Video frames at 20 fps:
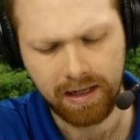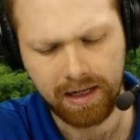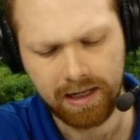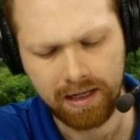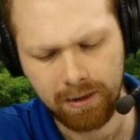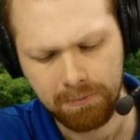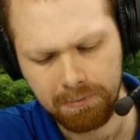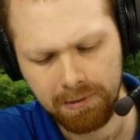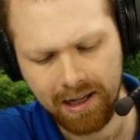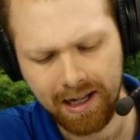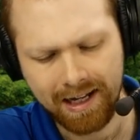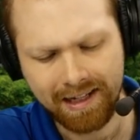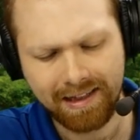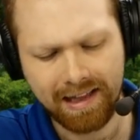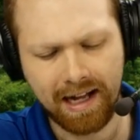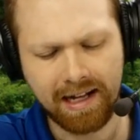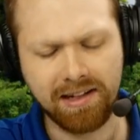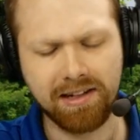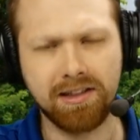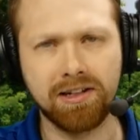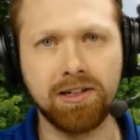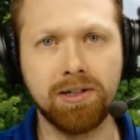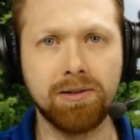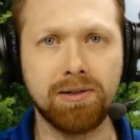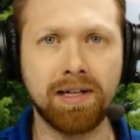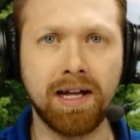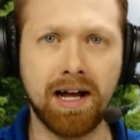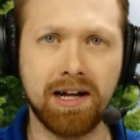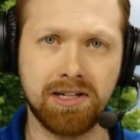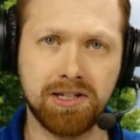and applying that to the New
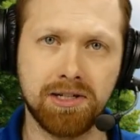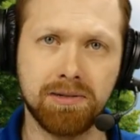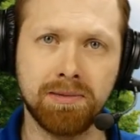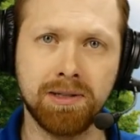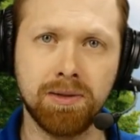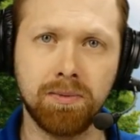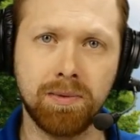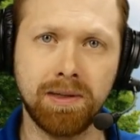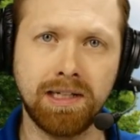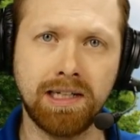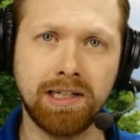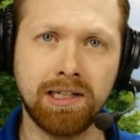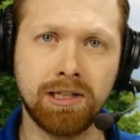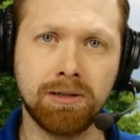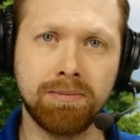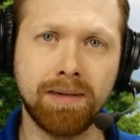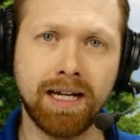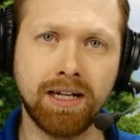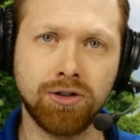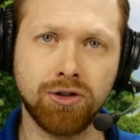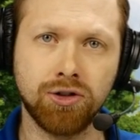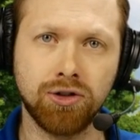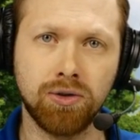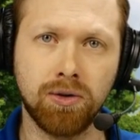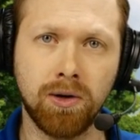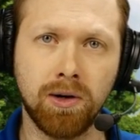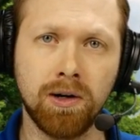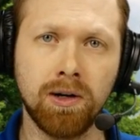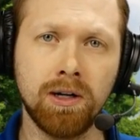Testament, we need to make sure